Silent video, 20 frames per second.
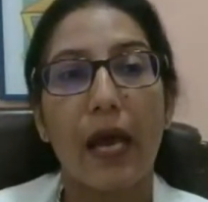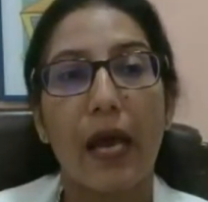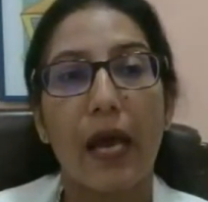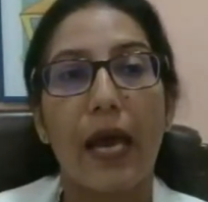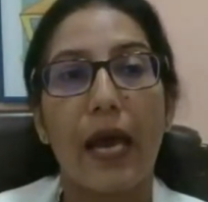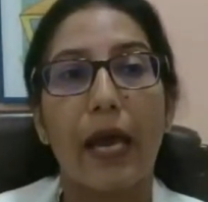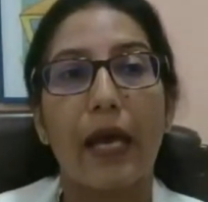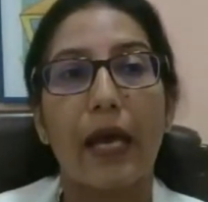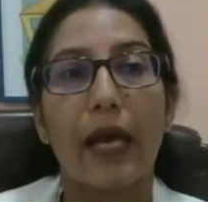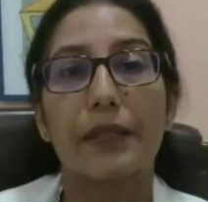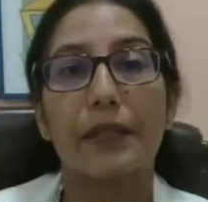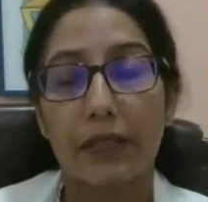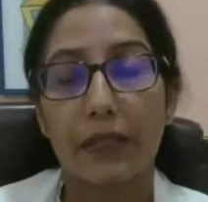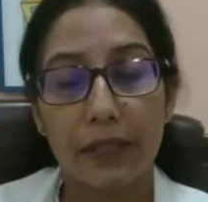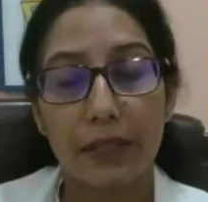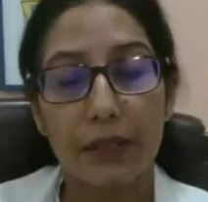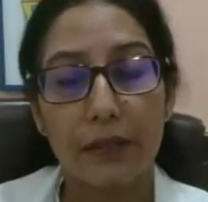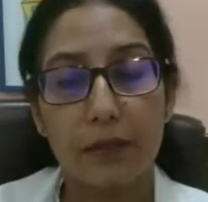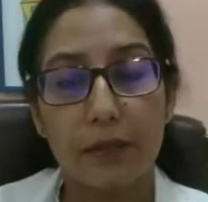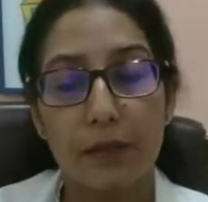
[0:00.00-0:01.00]
And the
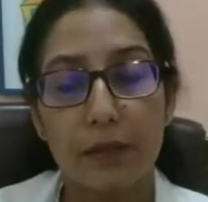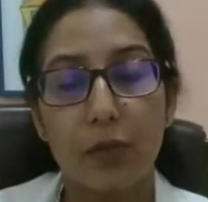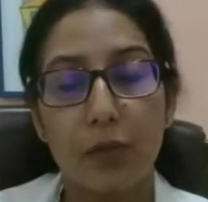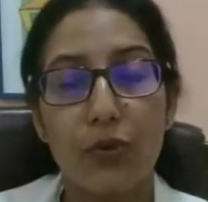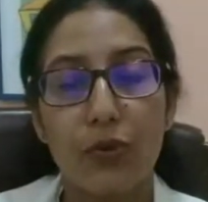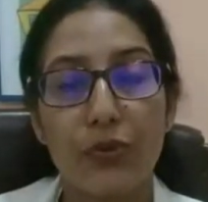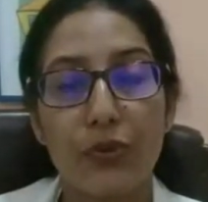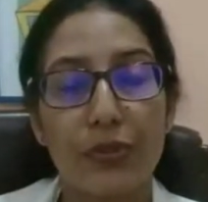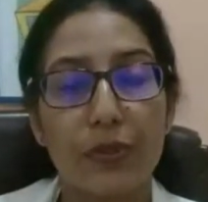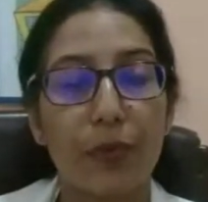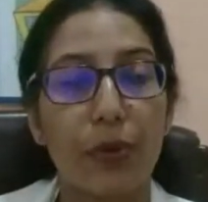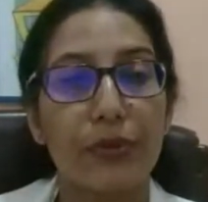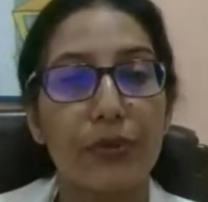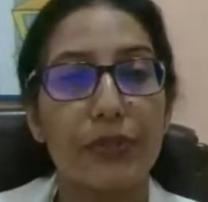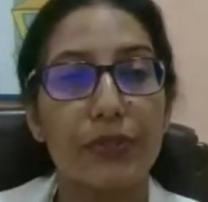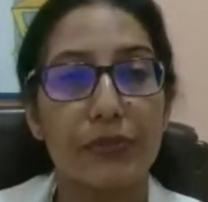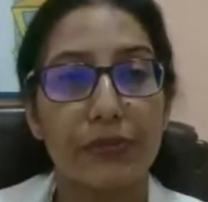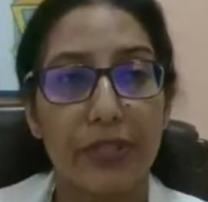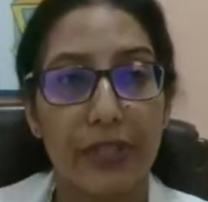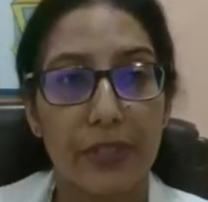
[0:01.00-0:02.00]
third most
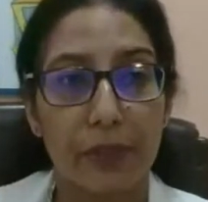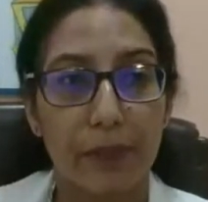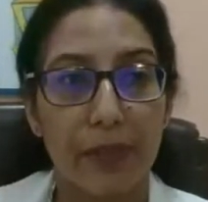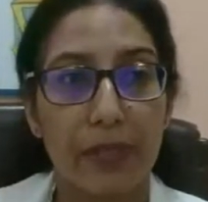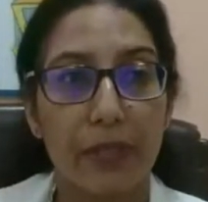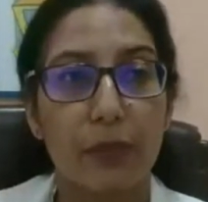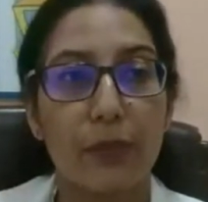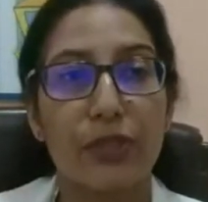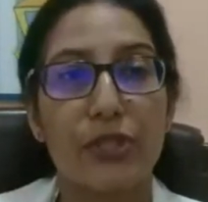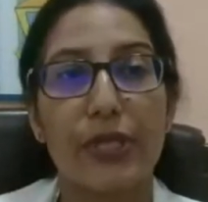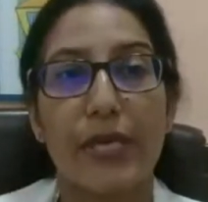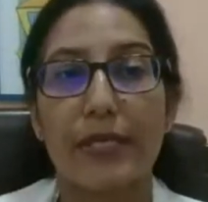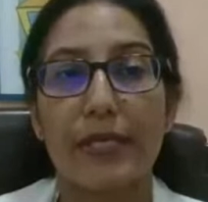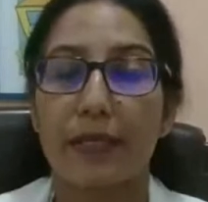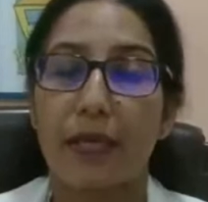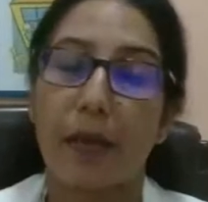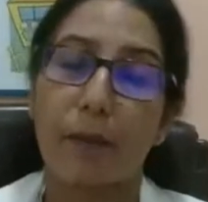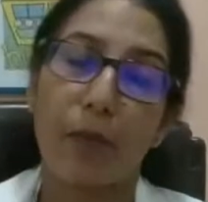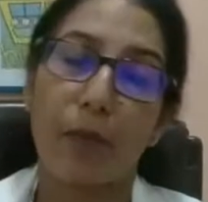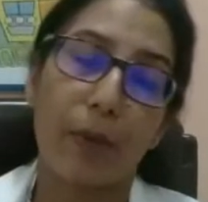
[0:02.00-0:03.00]
important treatment, which
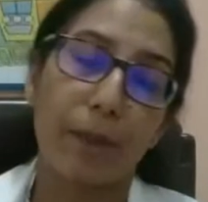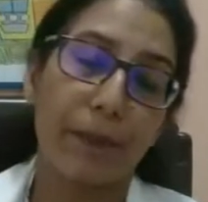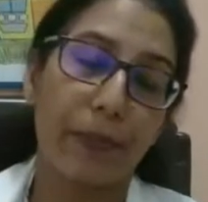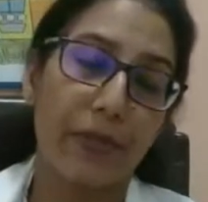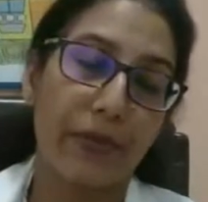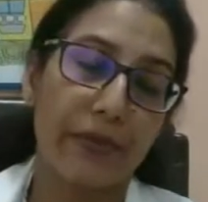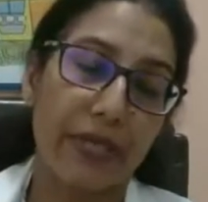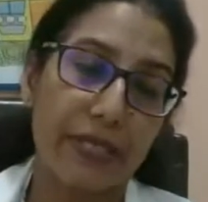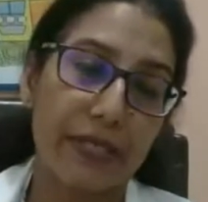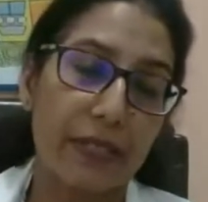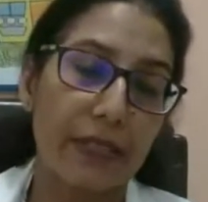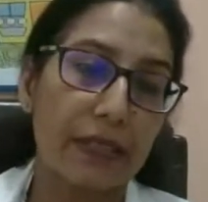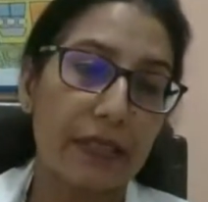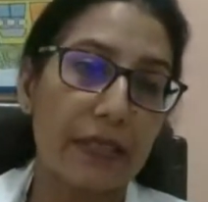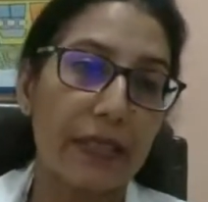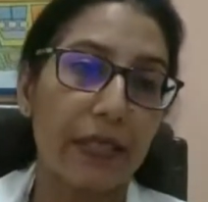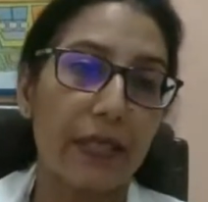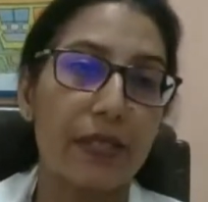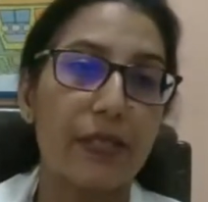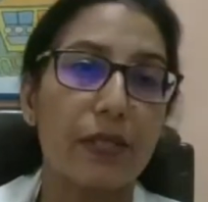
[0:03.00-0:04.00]
has come up
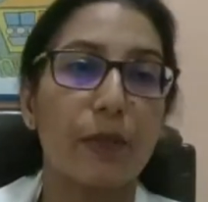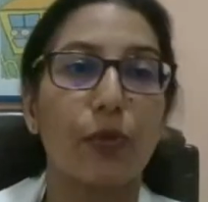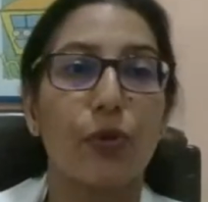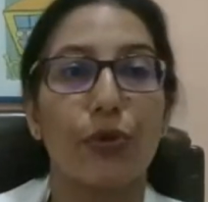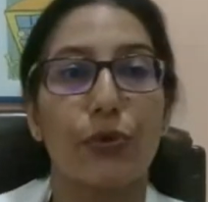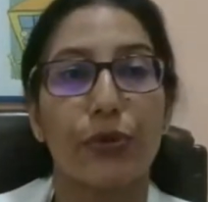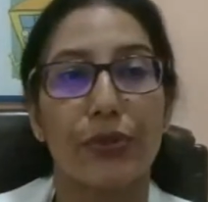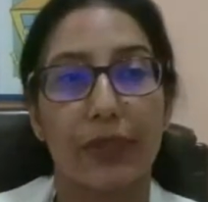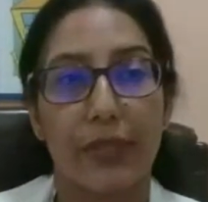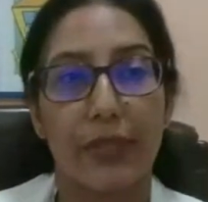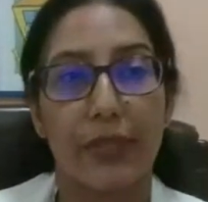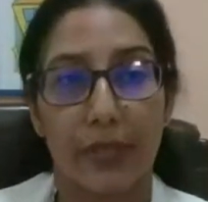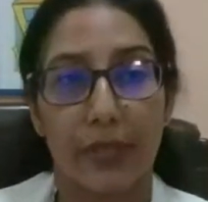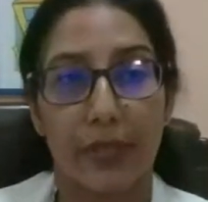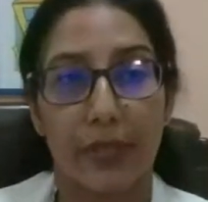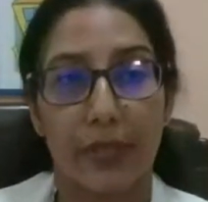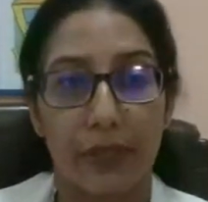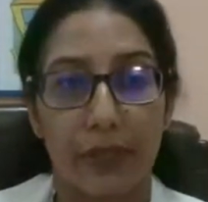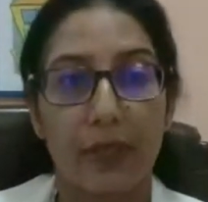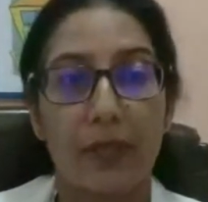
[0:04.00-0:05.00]
recently, is
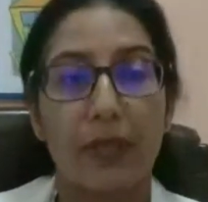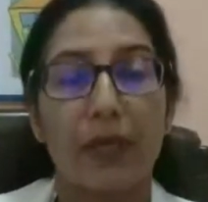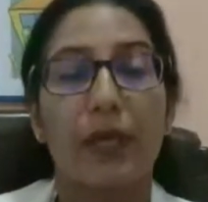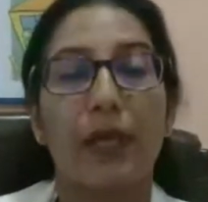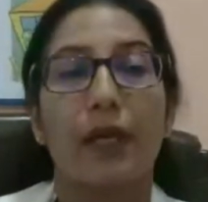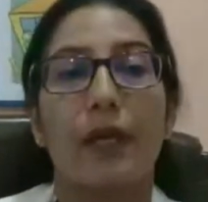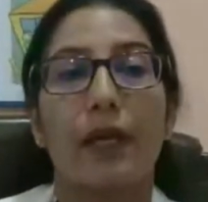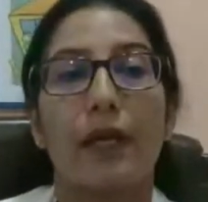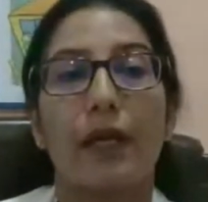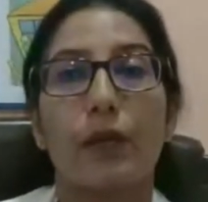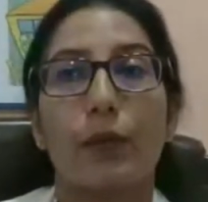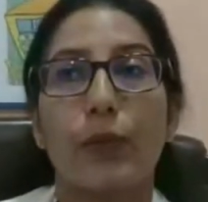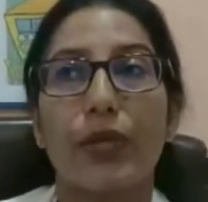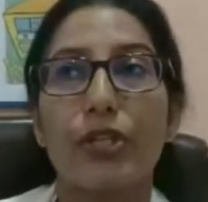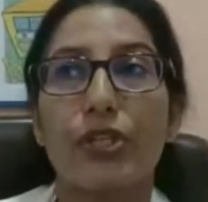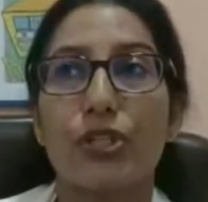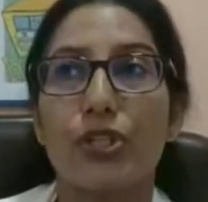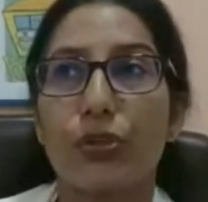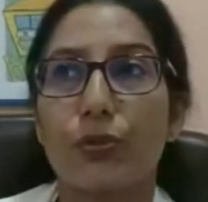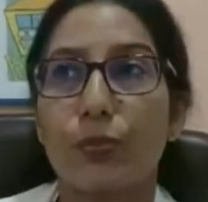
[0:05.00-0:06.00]
immunotherapy, in
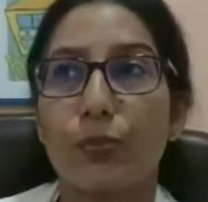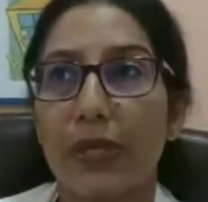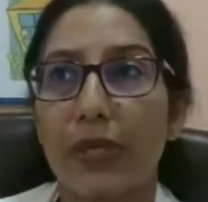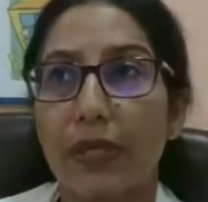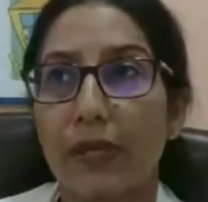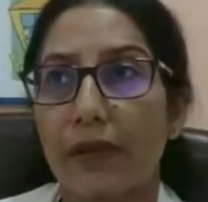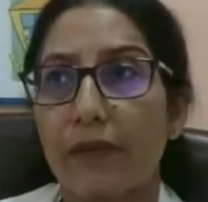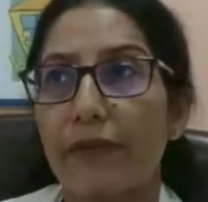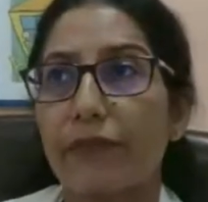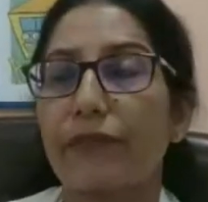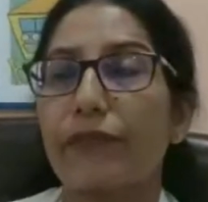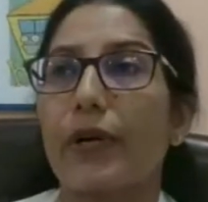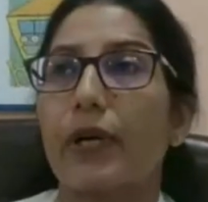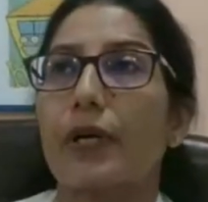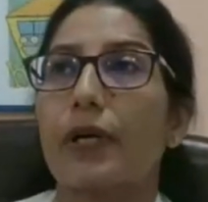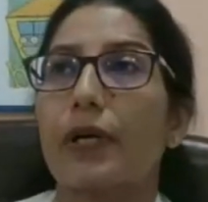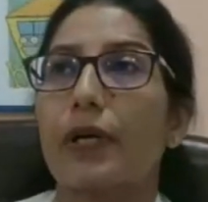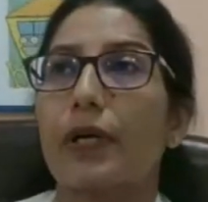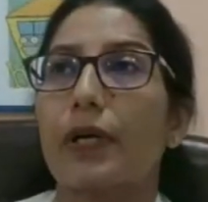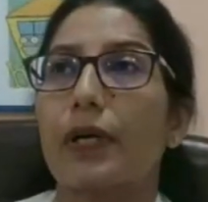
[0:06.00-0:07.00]
which we give
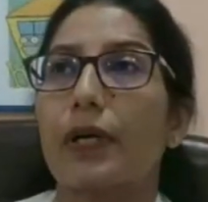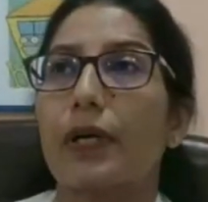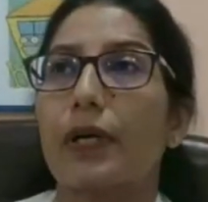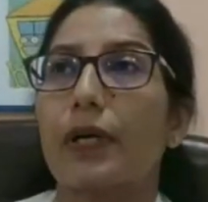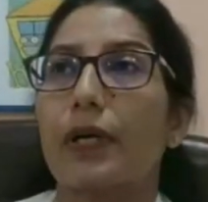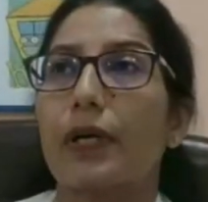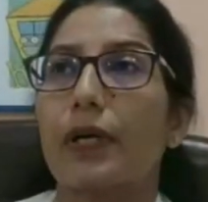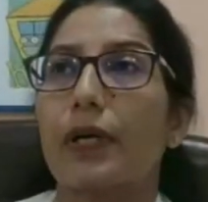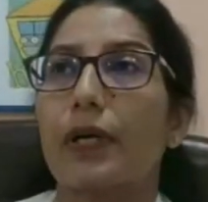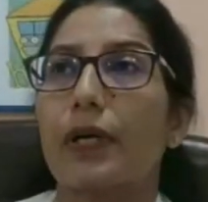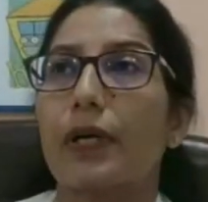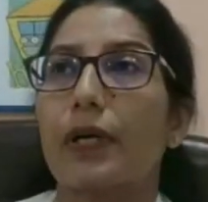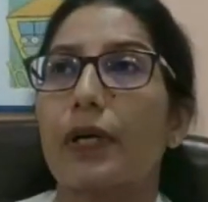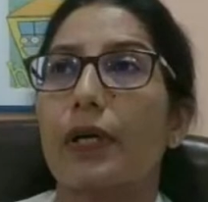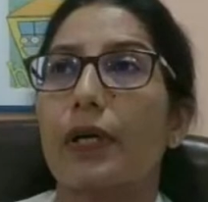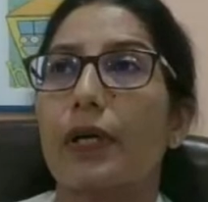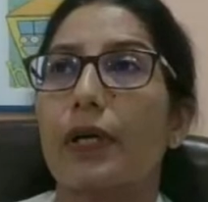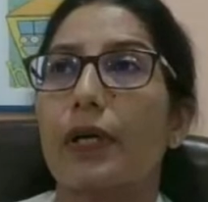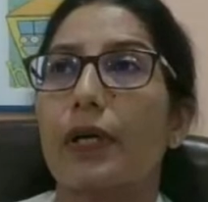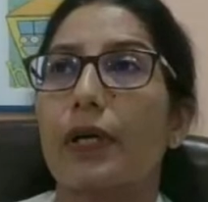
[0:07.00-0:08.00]

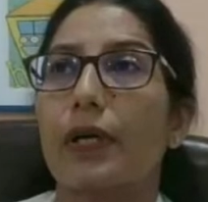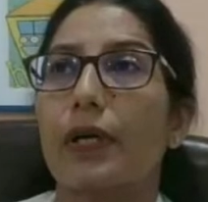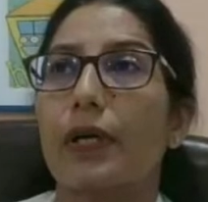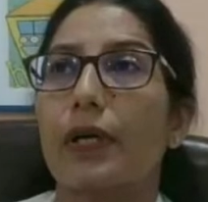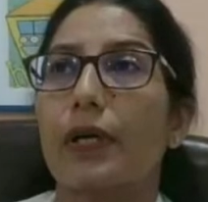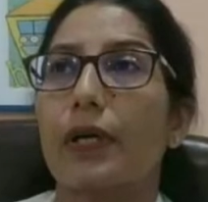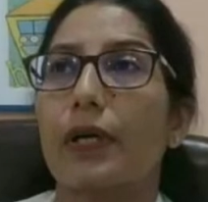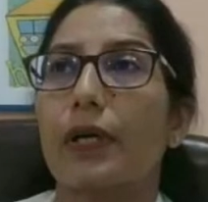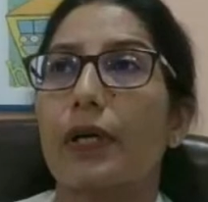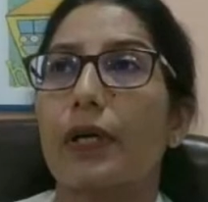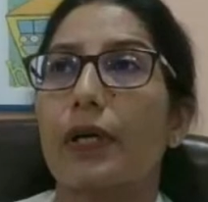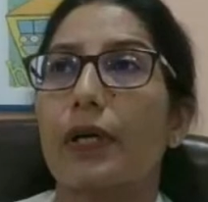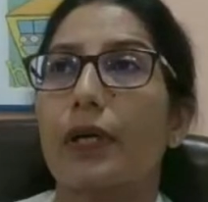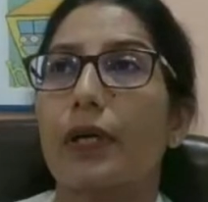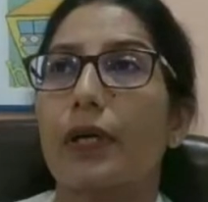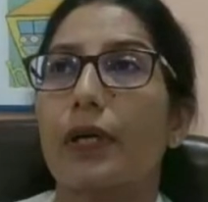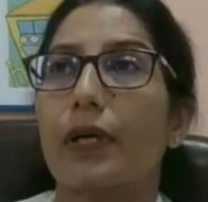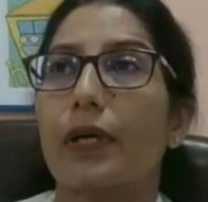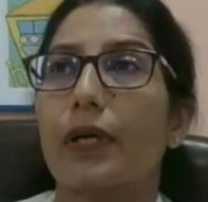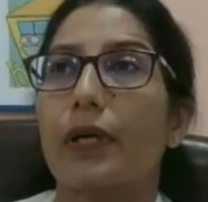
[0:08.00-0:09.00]
oral drops. It
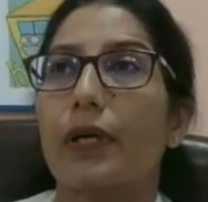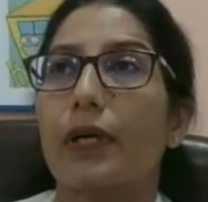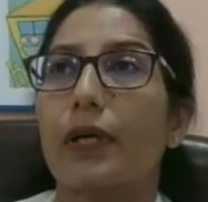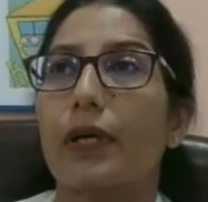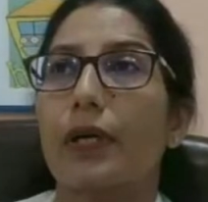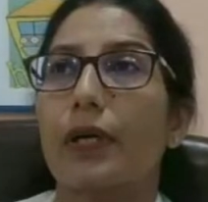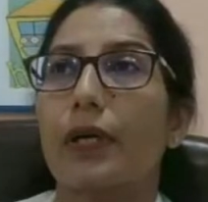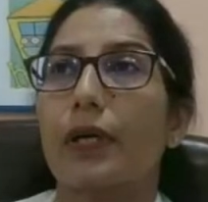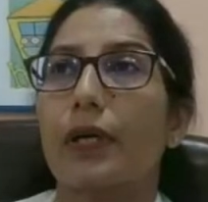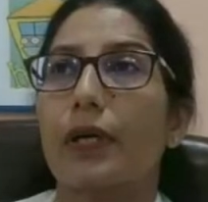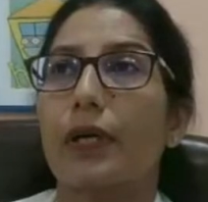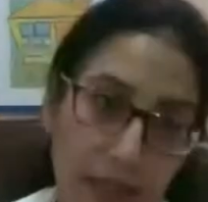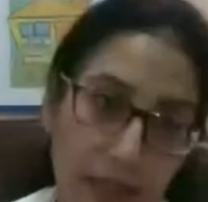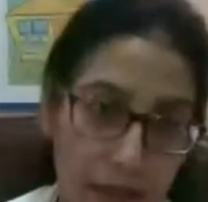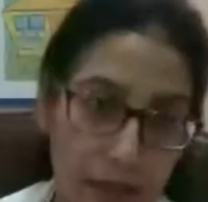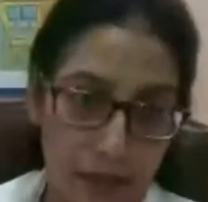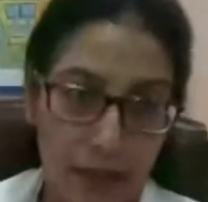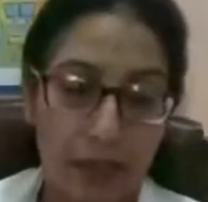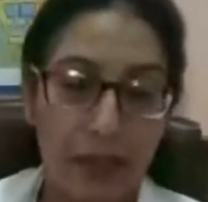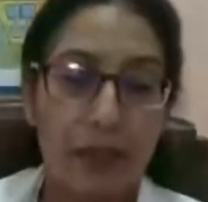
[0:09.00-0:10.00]
is like a
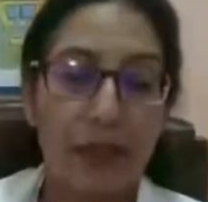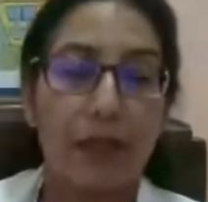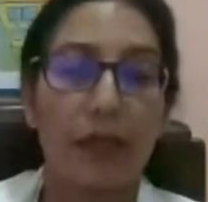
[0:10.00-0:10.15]
vaccine.